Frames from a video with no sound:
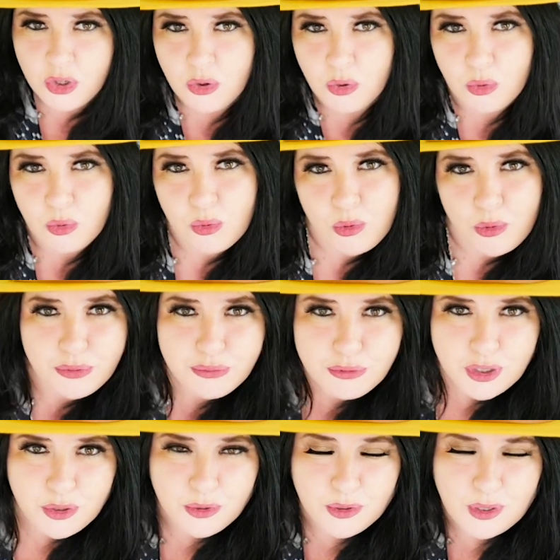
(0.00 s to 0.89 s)
crawl
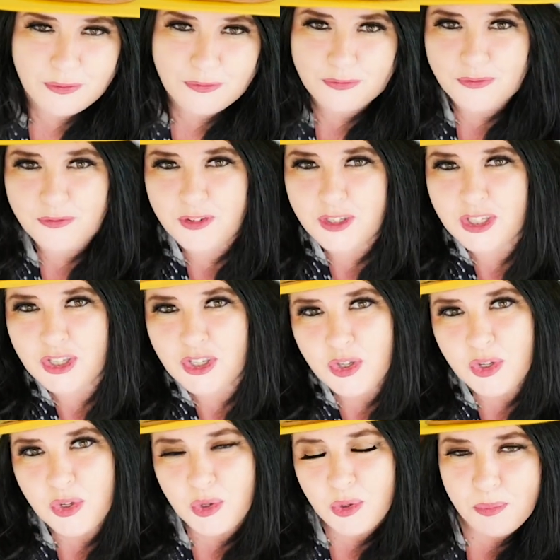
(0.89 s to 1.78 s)
through a
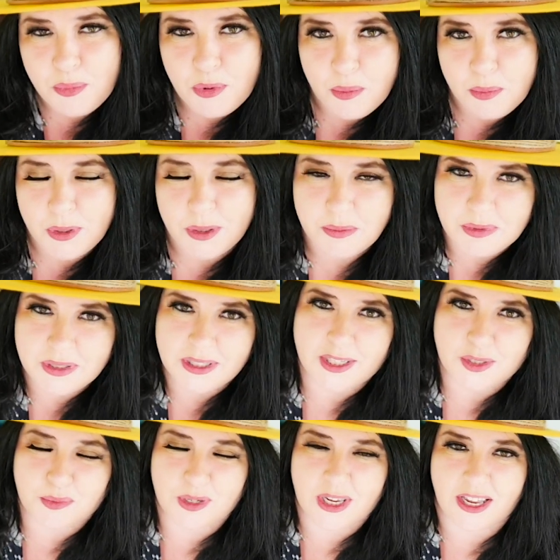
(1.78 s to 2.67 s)
few problems
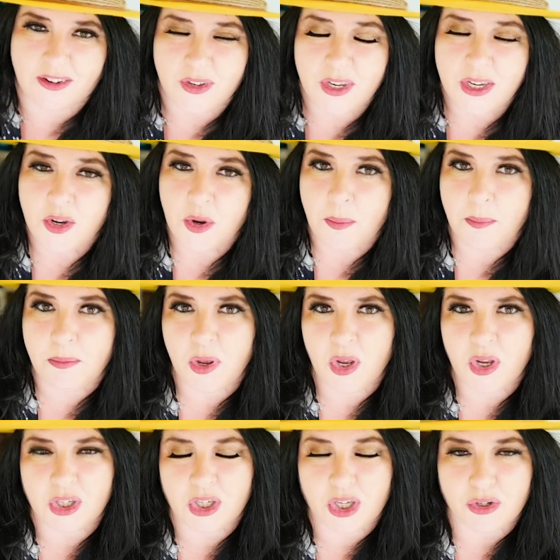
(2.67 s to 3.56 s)
as we have
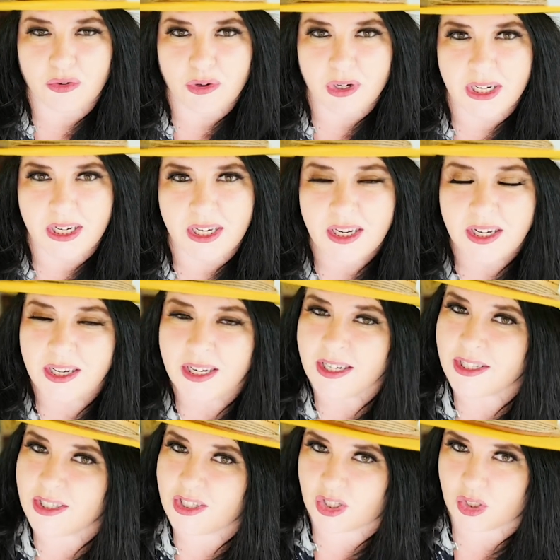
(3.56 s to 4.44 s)
Mercury
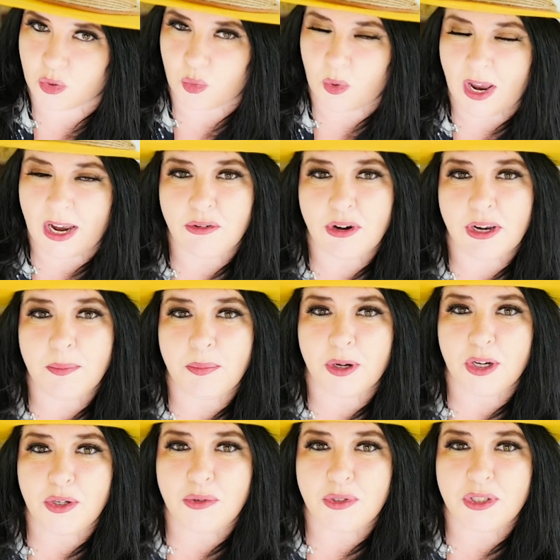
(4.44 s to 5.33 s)
squaring
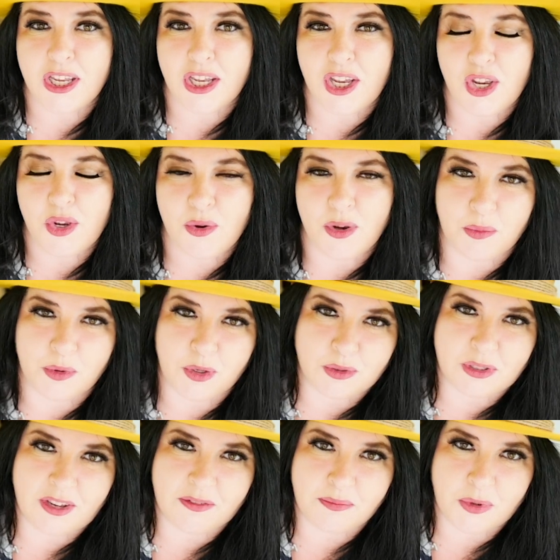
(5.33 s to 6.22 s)
Pluto, and we
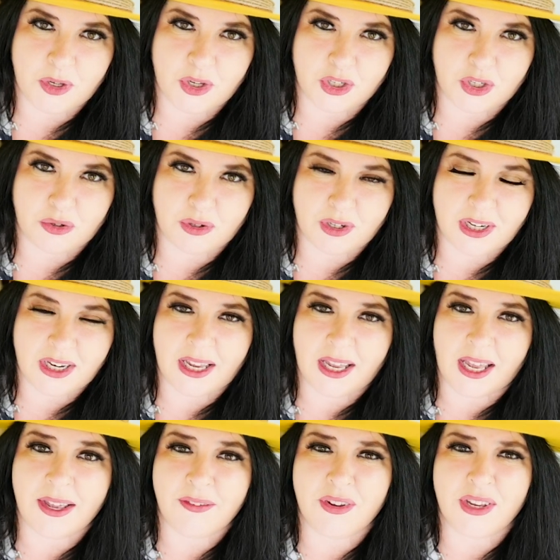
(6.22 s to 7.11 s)
also have Mercury
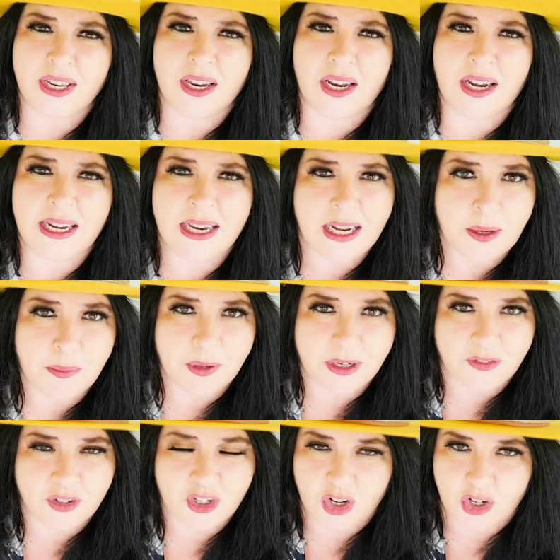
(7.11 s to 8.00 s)
having a little
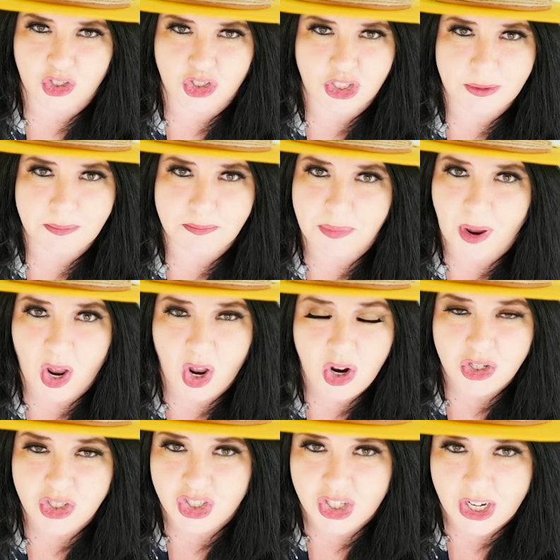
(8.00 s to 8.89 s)
bit of an
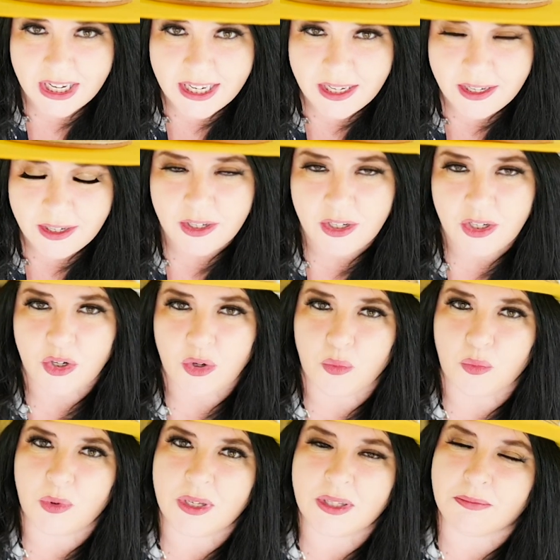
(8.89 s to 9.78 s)
argy-bargy
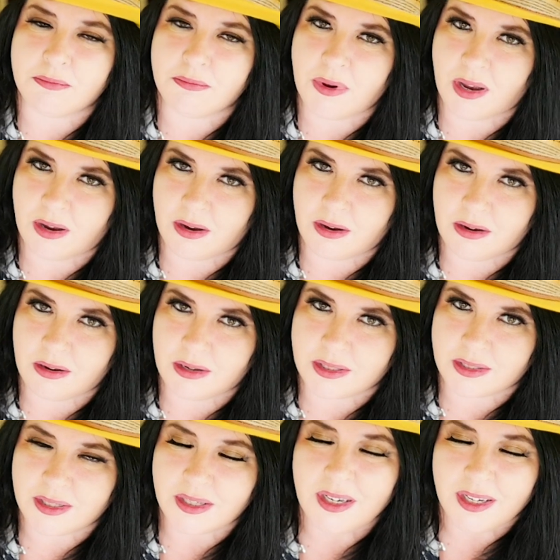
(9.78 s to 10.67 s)
with
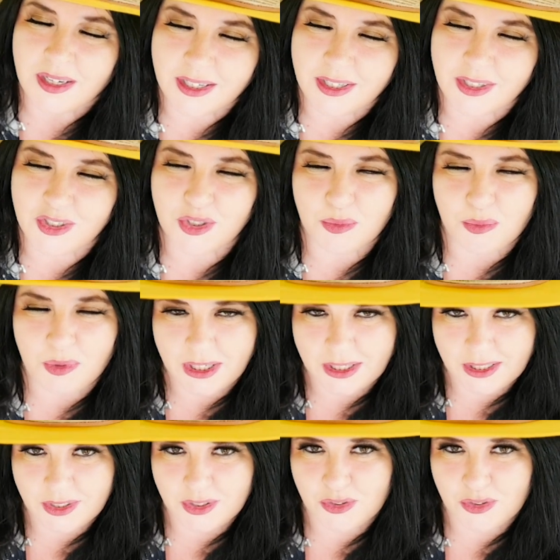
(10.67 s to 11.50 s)
Mars. Here's your weekly